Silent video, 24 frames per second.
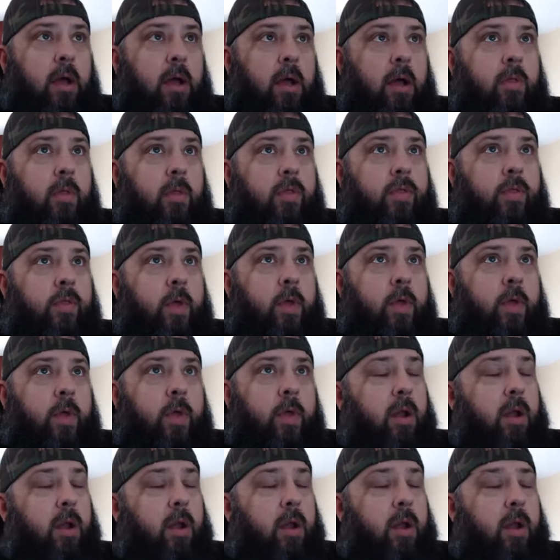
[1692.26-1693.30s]
bought a
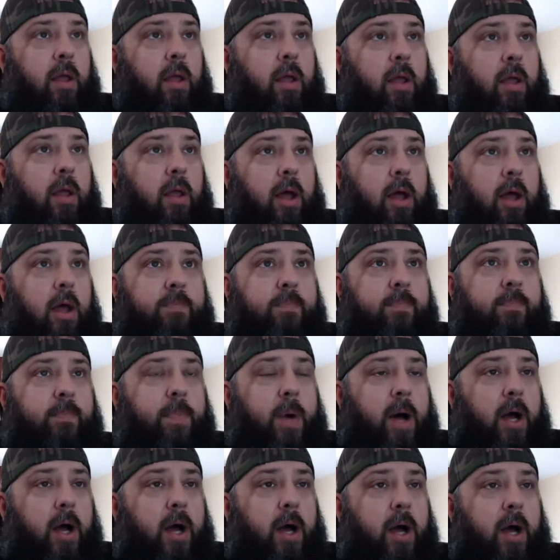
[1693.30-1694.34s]
lot of
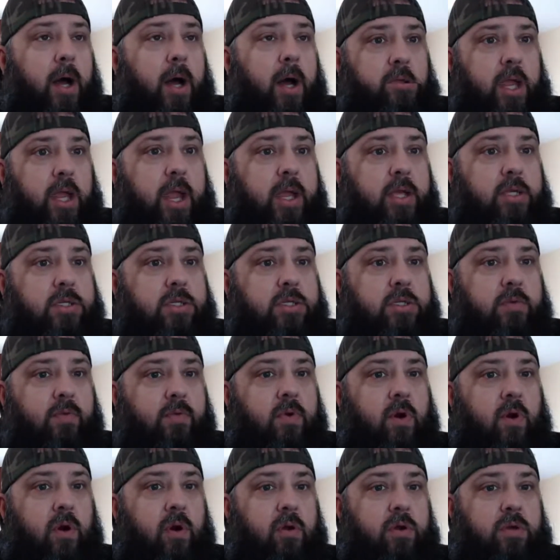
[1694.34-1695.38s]
boxes and cases of
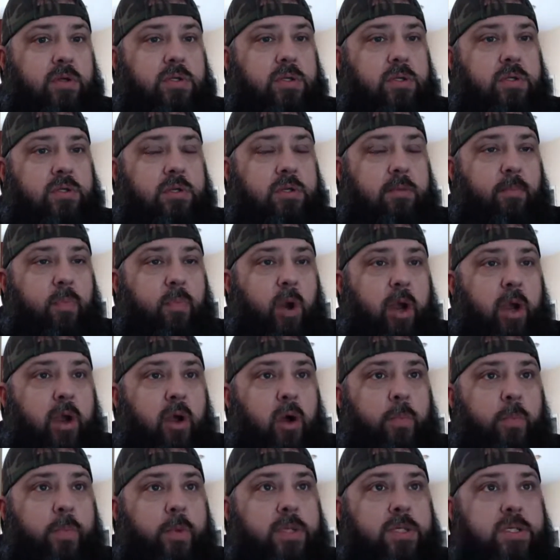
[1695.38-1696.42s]
cards just to break
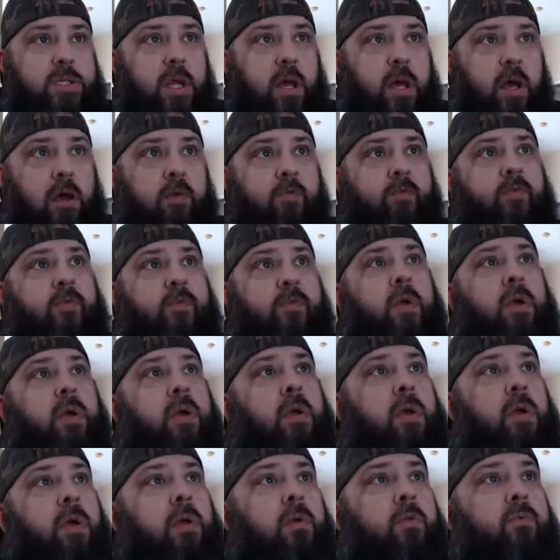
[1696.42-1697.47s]
open stuff
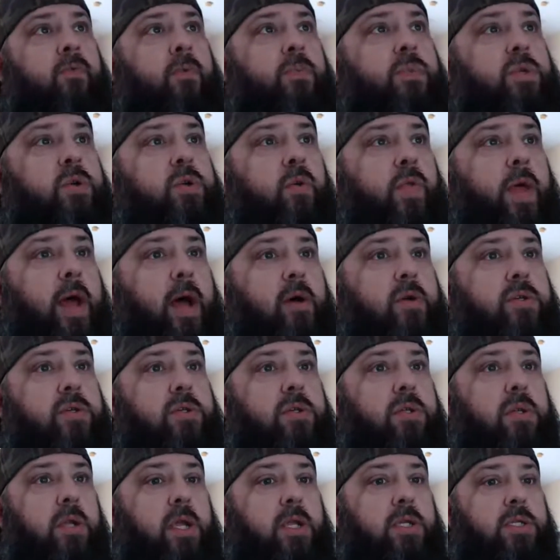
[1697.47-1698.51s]
from
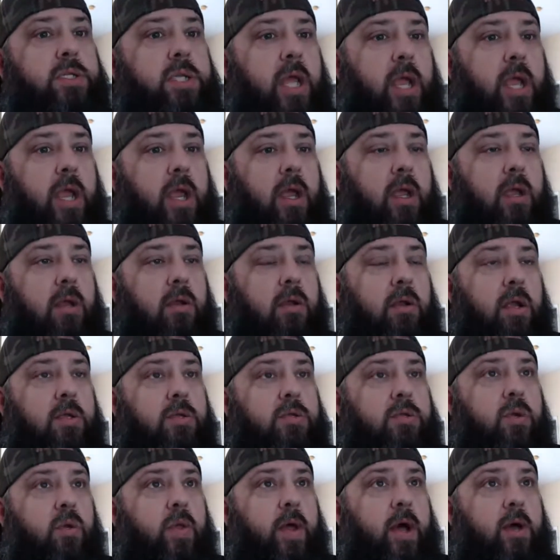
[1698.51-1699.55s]
2010 and
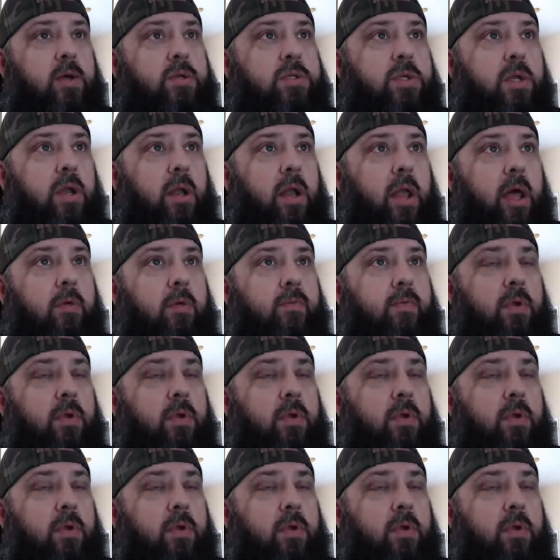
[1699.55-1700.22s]
2011,